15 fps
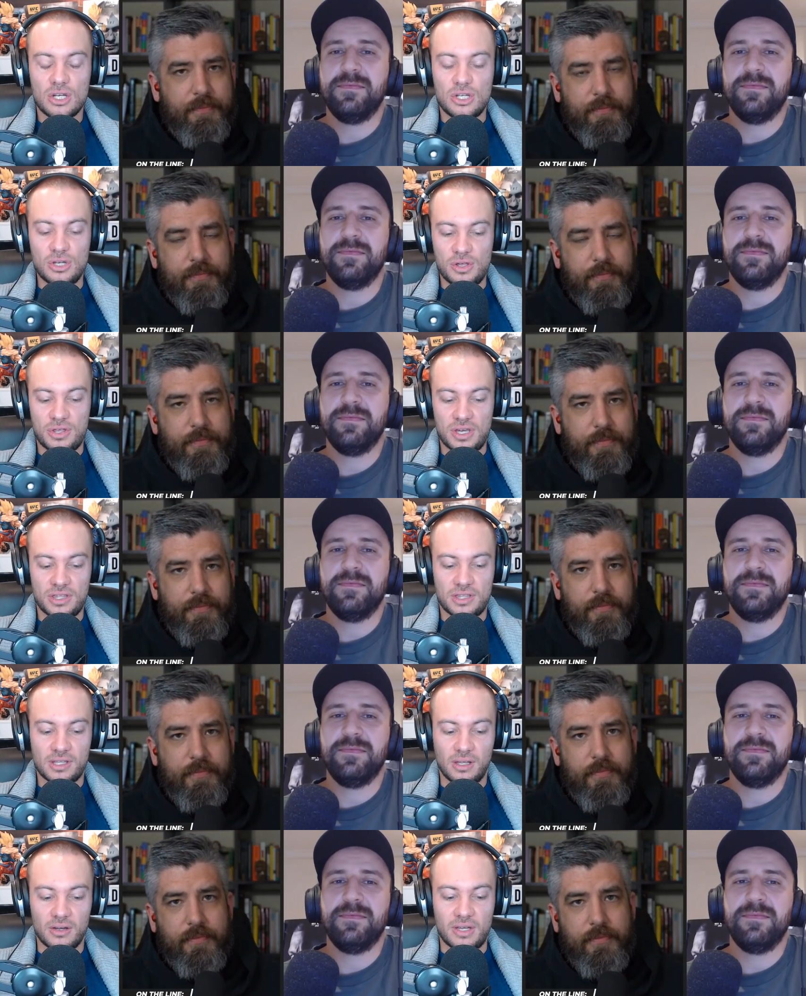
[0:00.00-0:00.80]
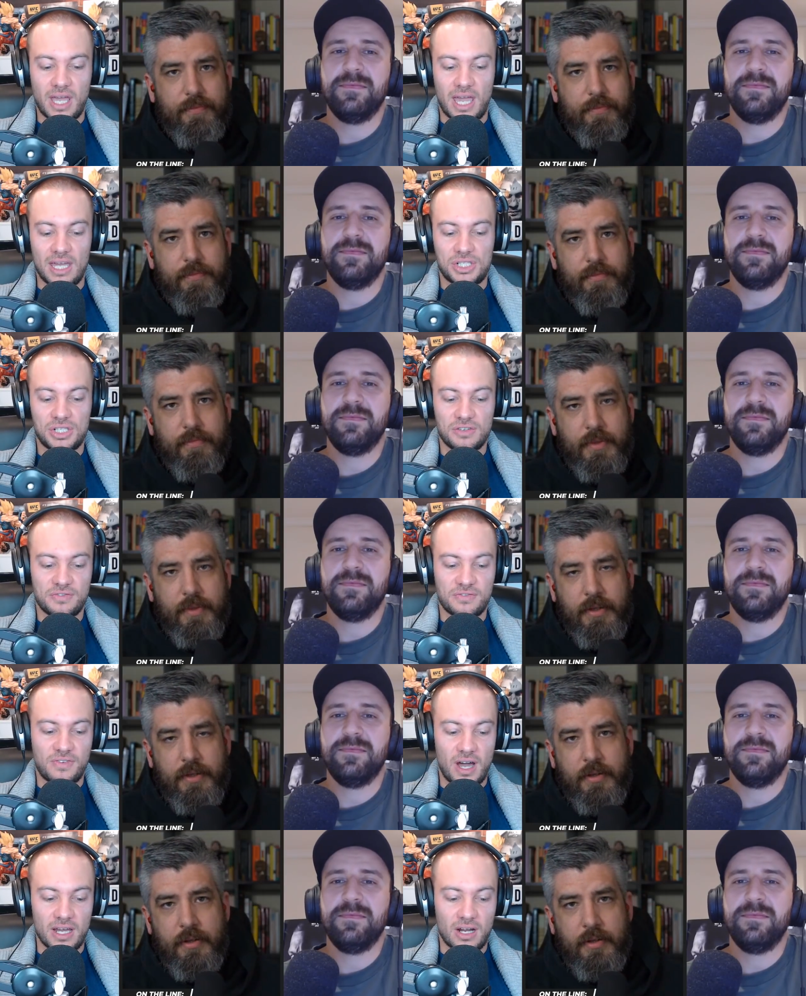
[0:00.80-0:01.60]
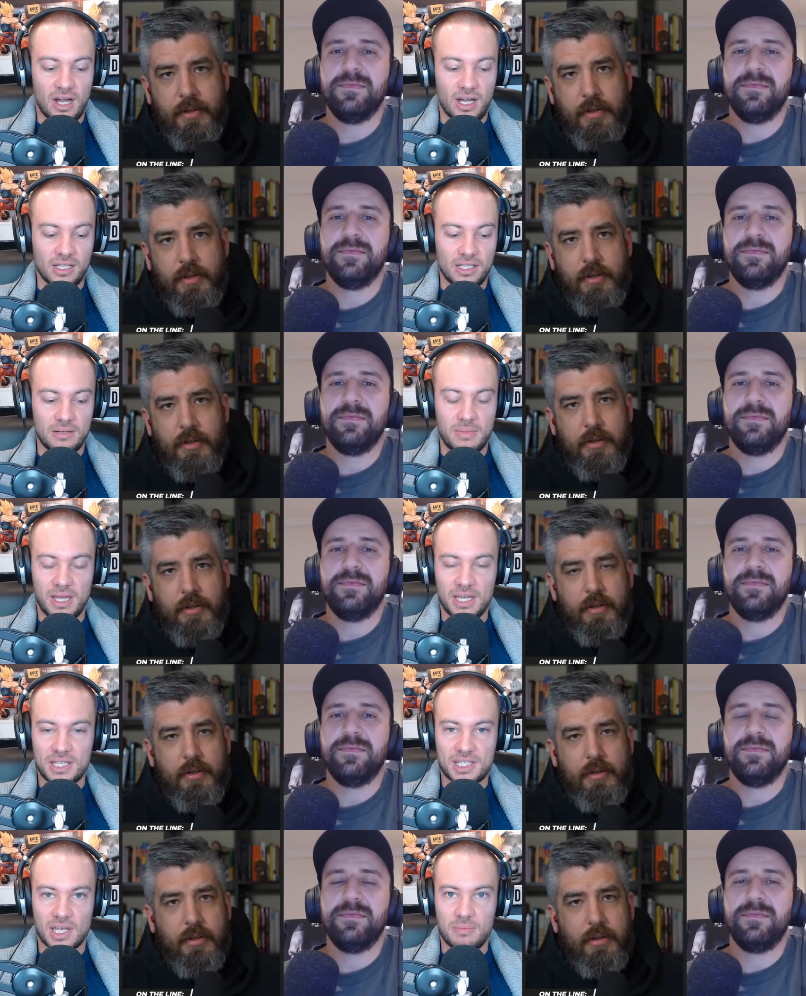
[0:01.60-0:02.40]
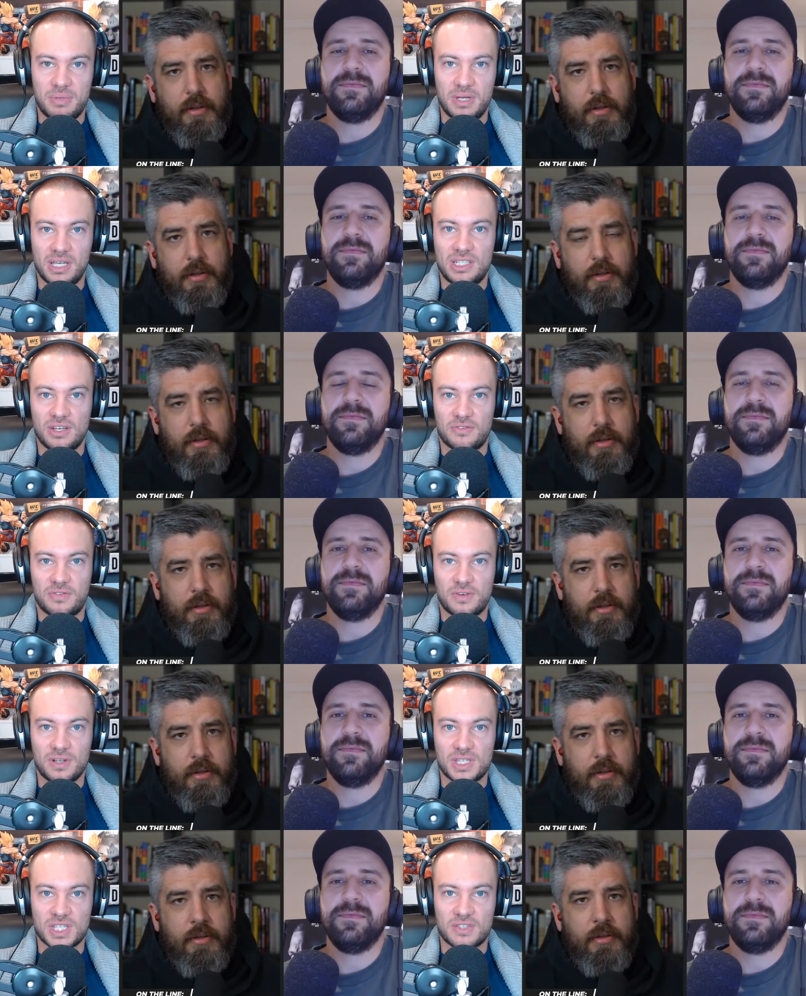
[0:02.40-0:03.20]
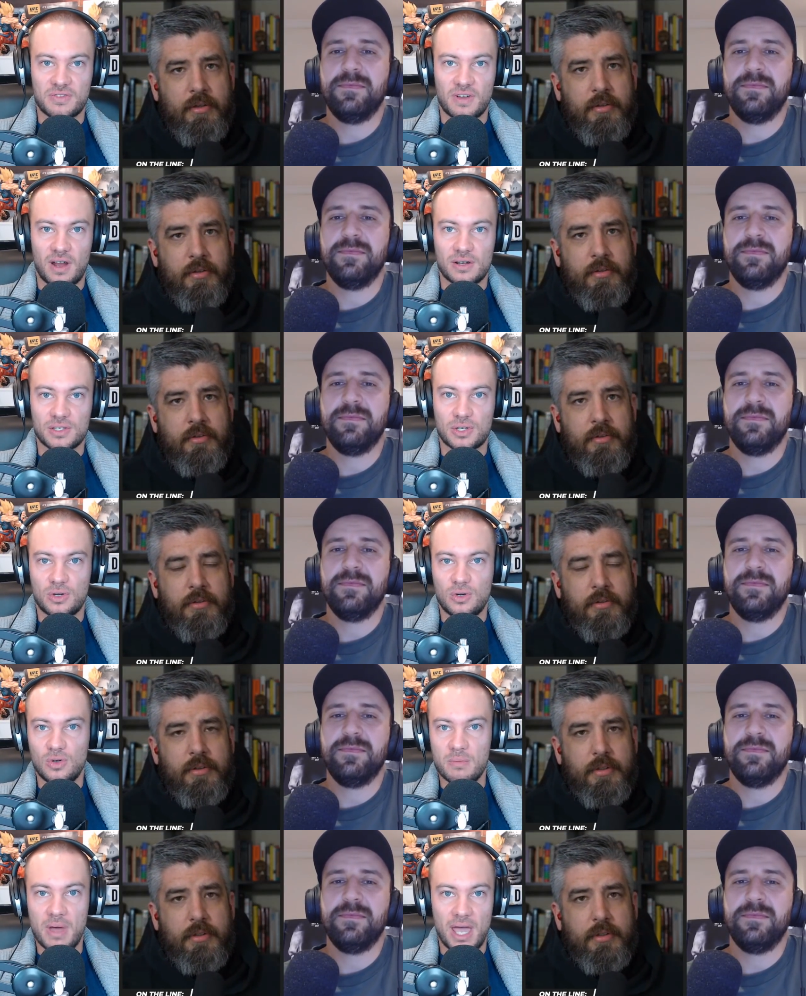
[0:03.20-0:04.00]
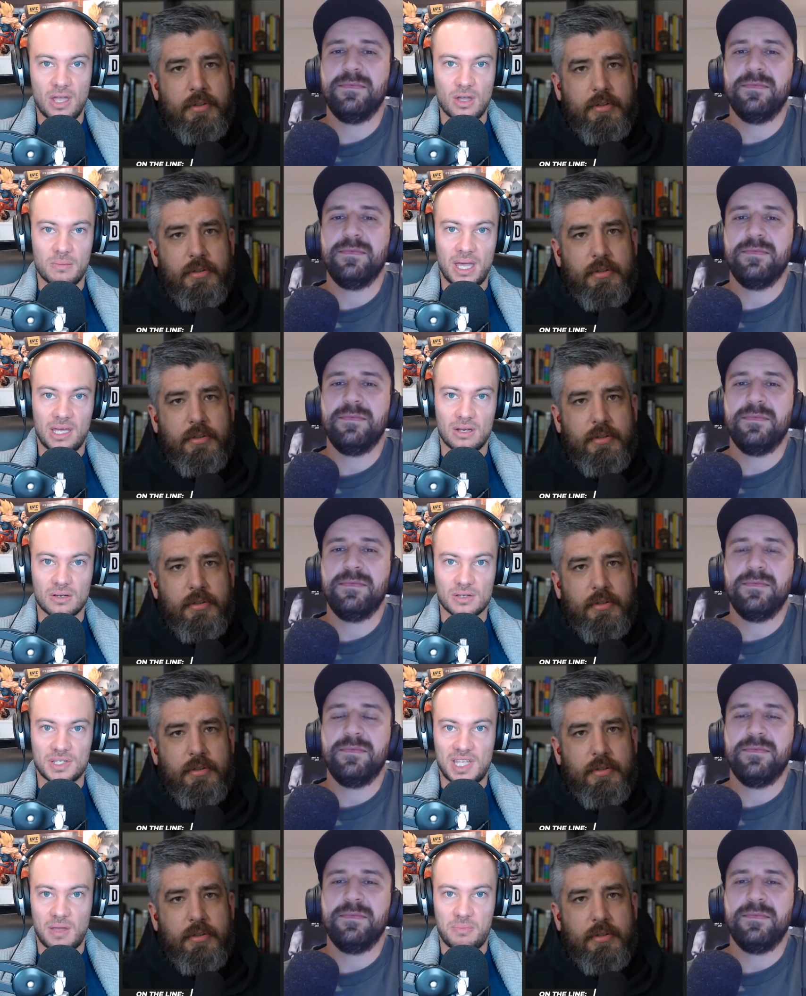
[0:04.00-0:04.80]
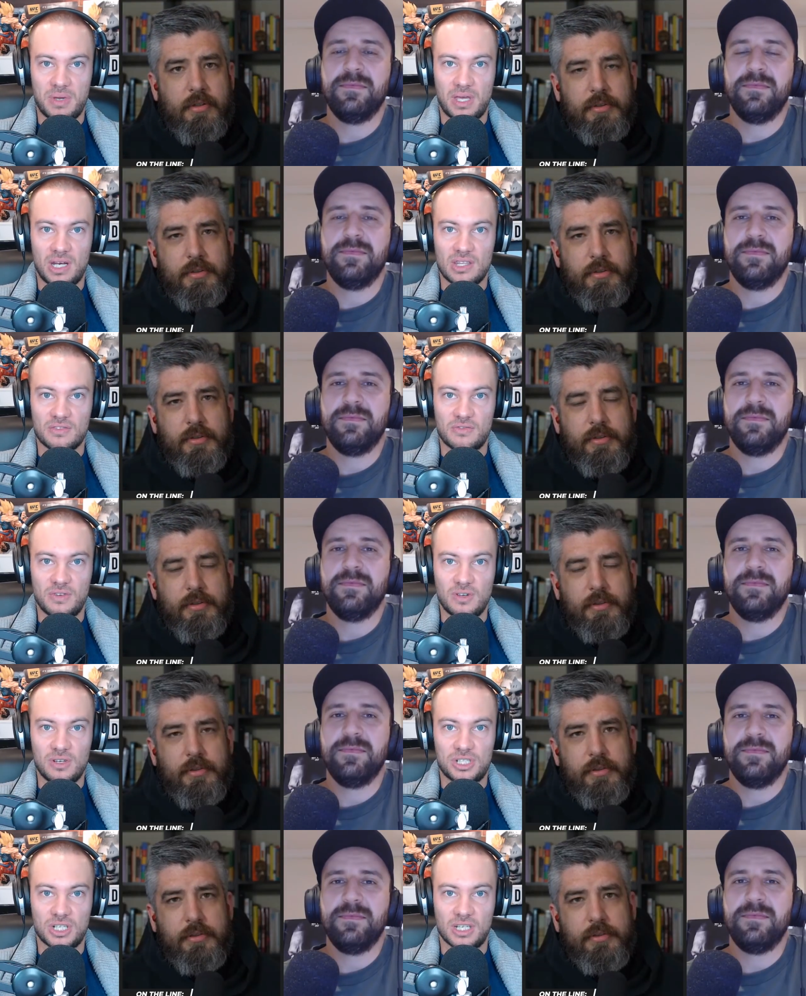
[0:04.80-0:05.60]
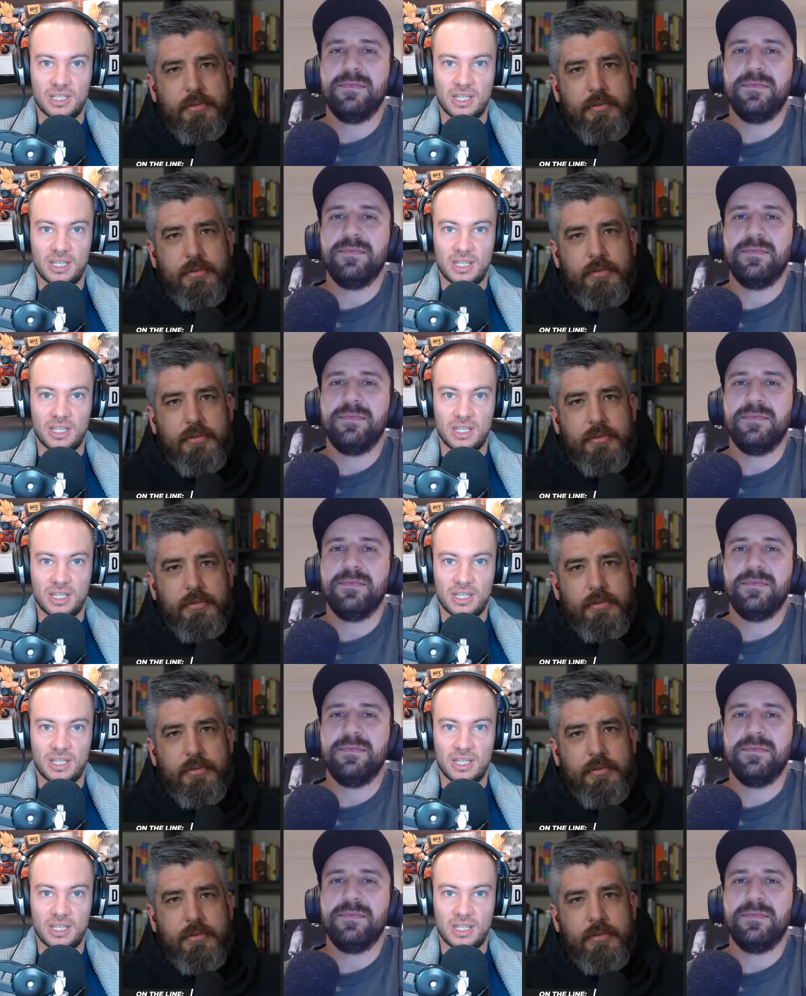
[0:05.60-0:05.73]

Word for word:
Speaker 1: Do you think the location of Fight Island makes a big difference as far as who may or may not step in in the future?